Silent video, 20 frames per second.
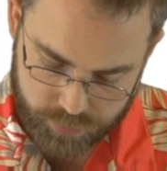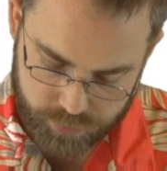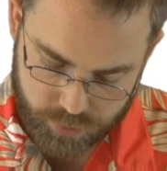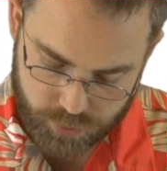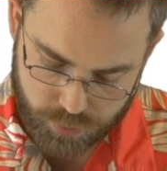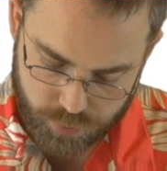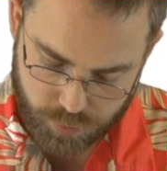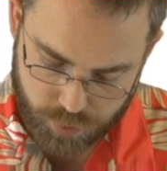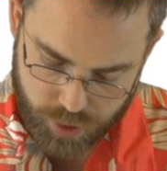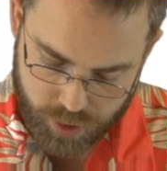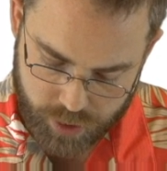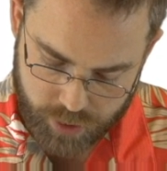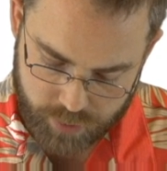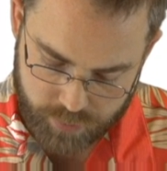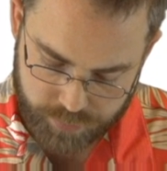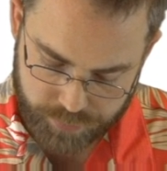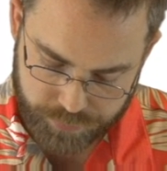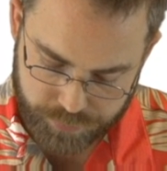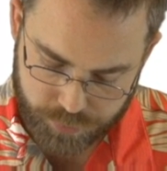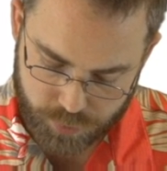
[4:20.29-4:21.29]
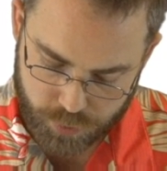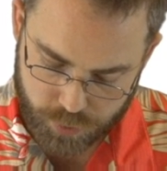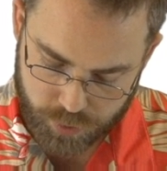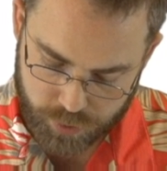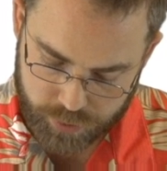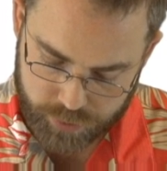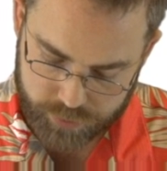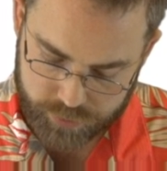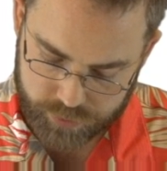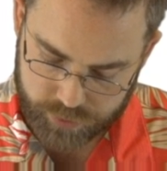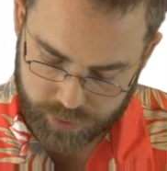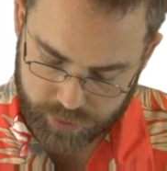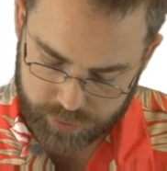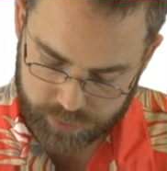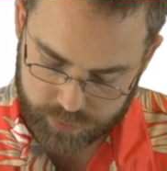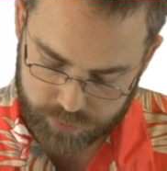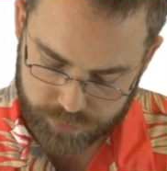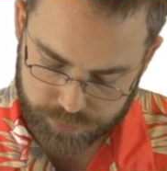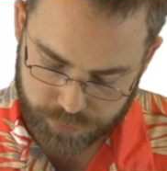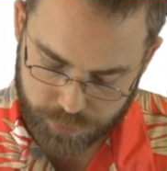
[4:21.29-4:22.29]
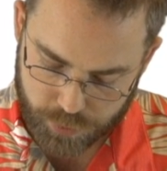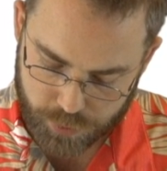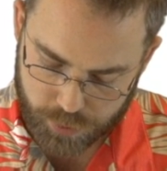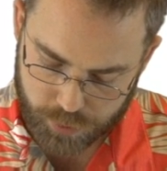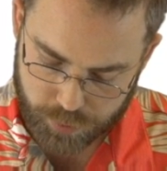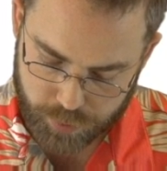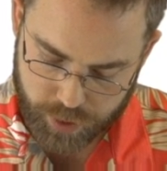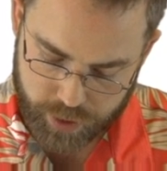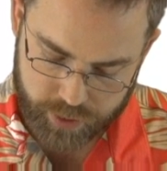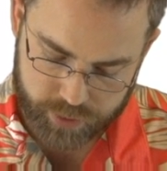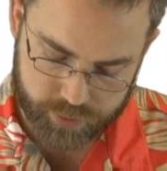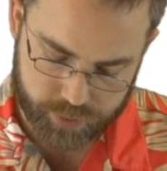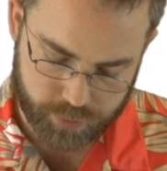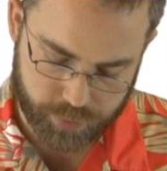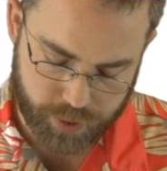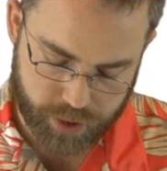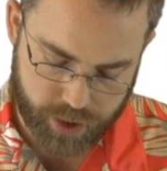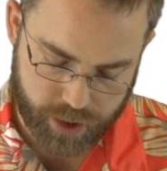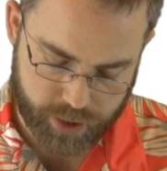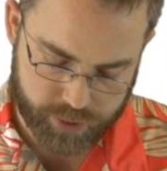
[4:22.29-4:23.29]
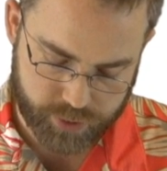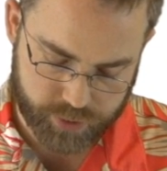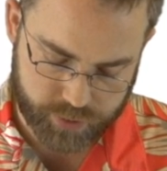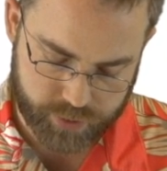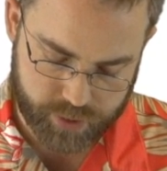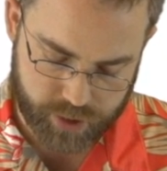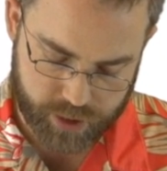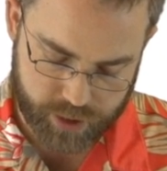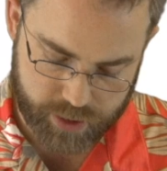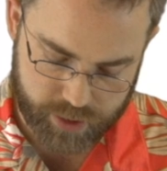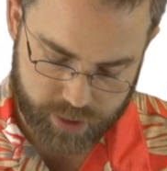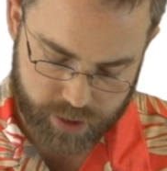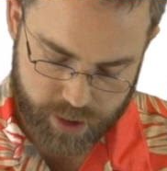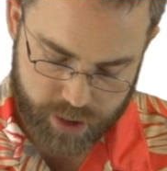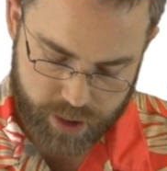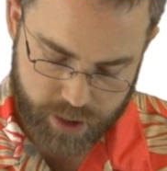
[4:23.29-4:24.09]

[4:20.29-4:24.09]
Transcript: So 1, 4, 6, 4, 1 is the one I just did.